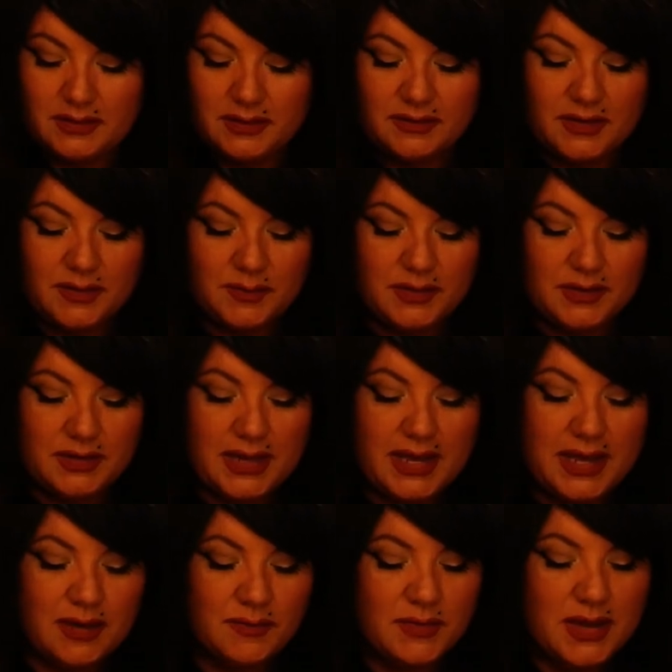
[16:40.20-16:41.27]
That they've been in
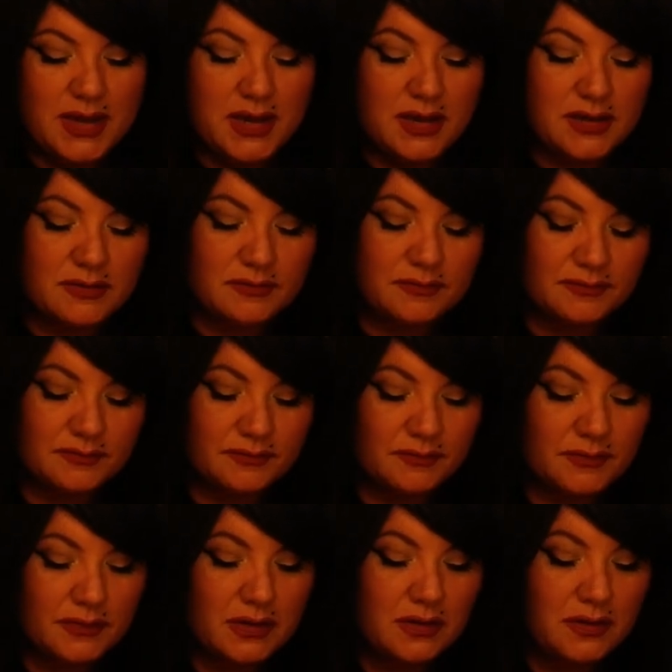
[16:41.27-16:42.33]
Hangman,
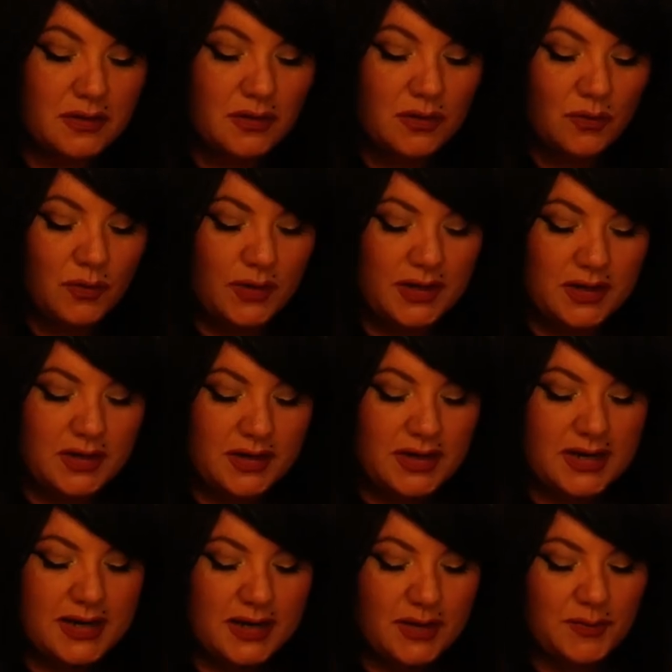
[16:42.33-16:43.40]
waiting on a
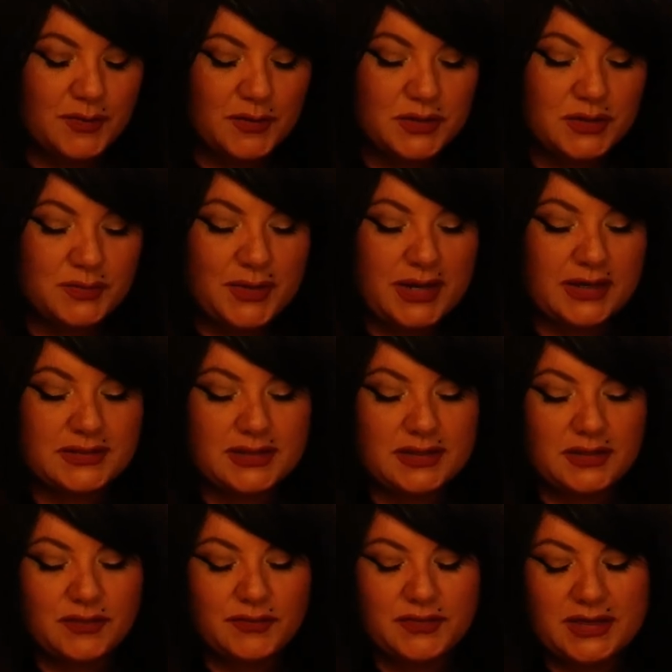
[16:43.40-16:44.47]
higher
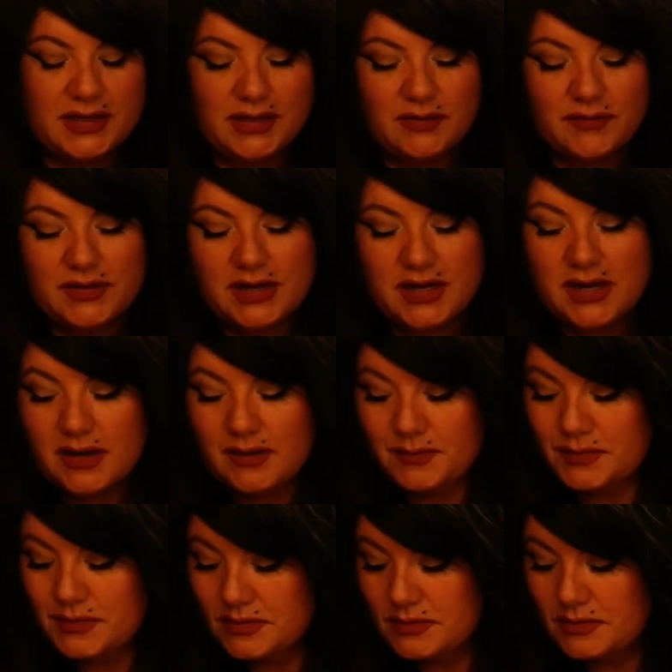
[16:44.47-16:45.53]
perspective. King of
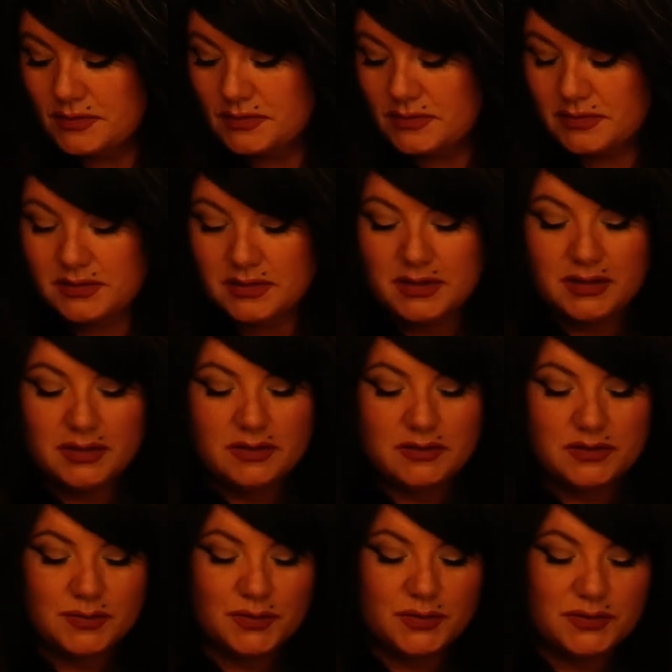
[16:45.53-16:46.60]
Cups.
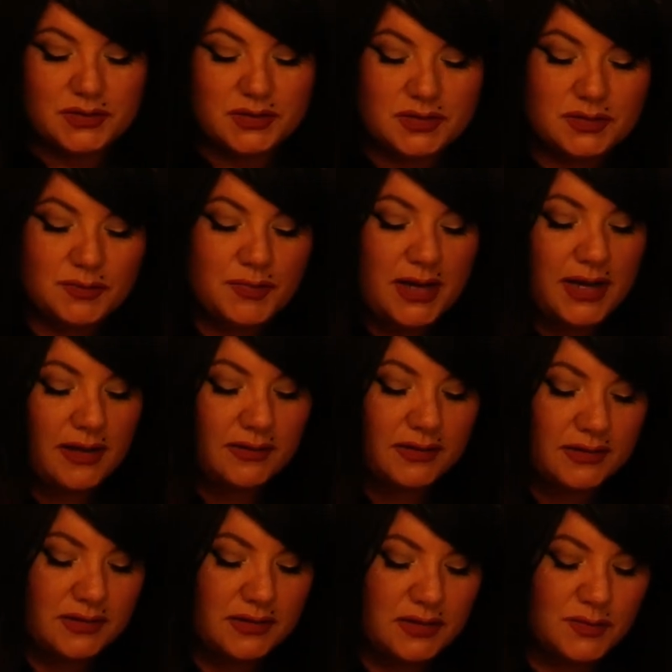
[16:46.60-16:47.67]
This person is
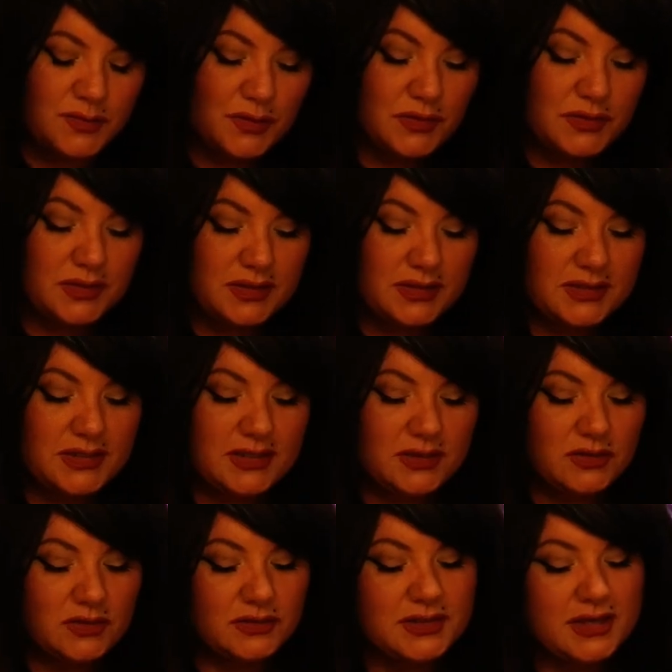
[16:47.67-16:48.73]
balanced. This person is
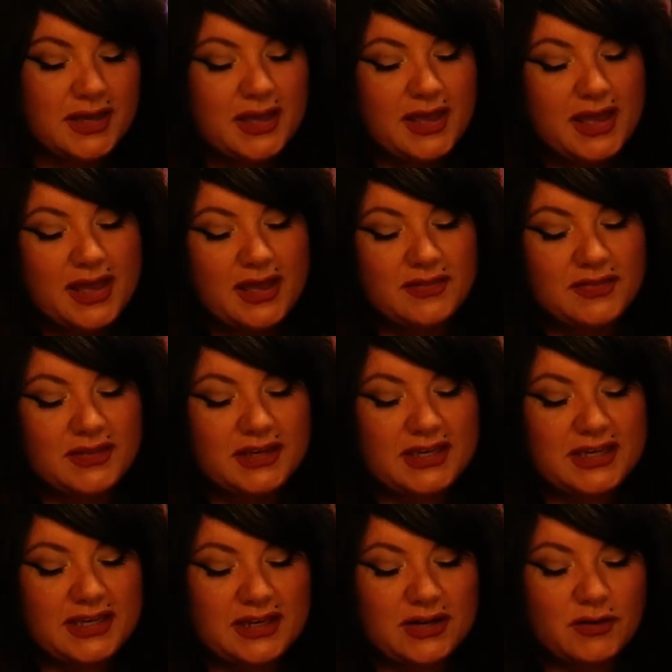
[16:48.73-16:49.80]
healed. And the
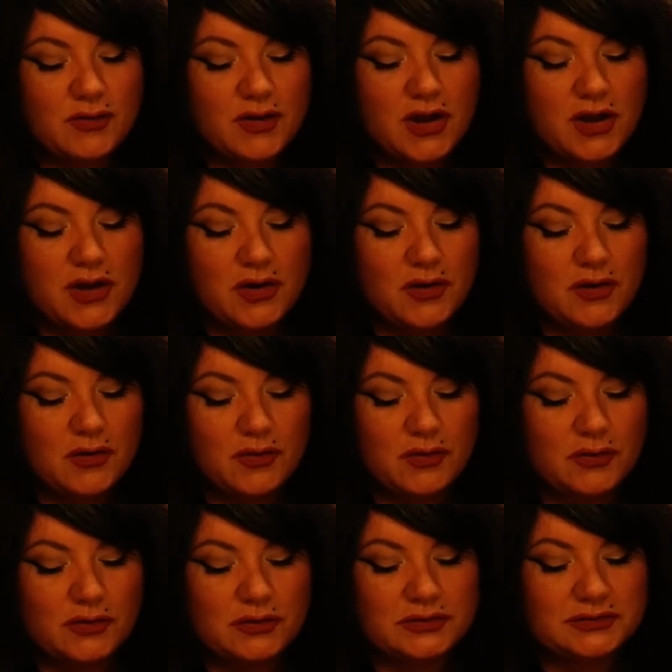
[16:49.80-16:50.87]

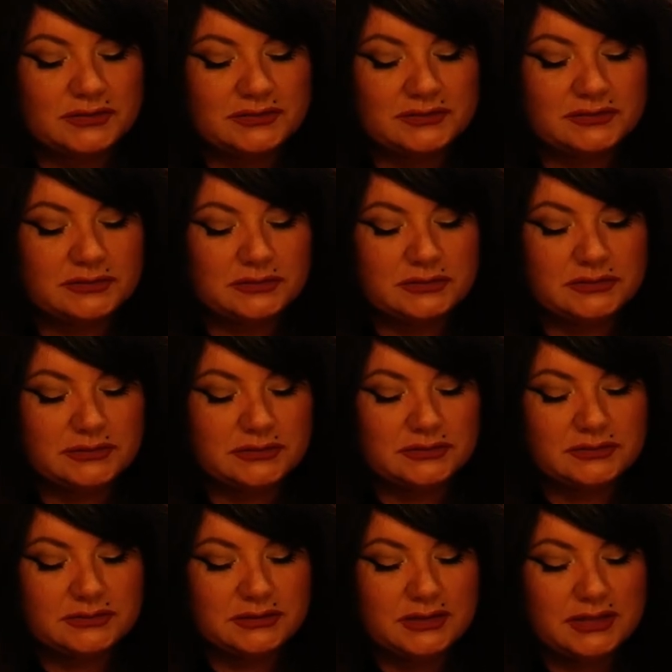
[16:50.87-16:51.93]
Hero.
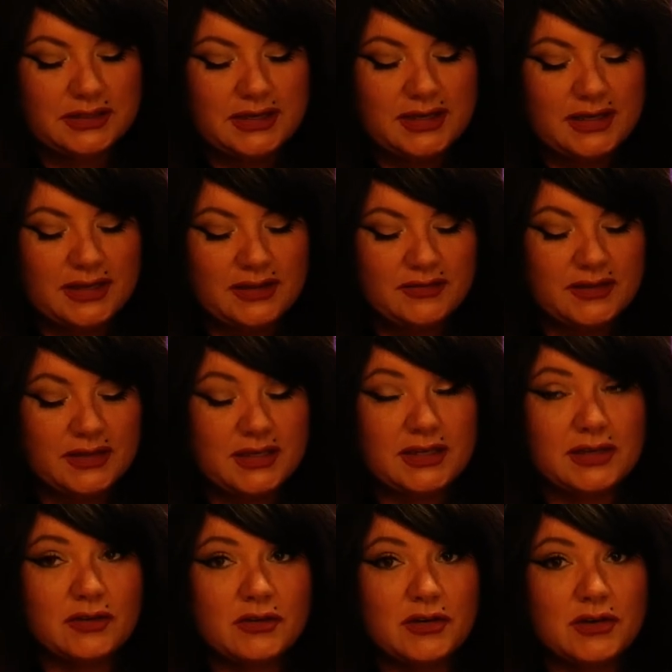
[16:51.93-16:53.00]
And the
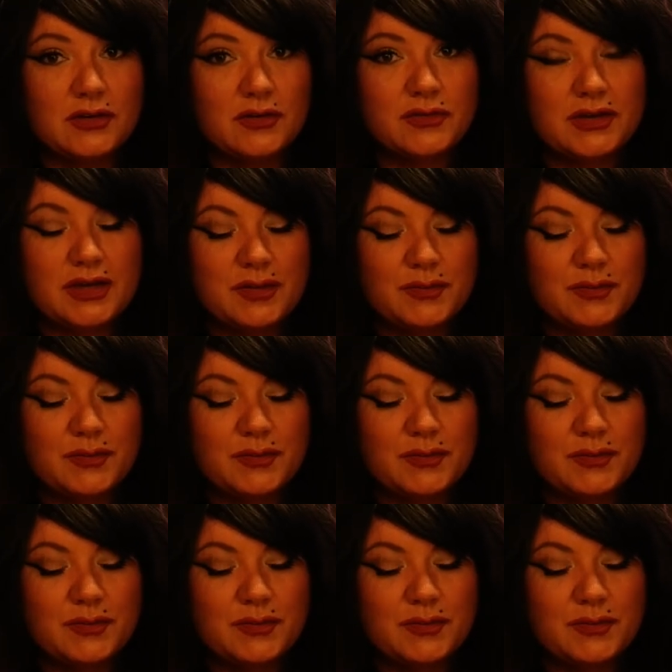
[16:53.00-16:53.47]
Hero, the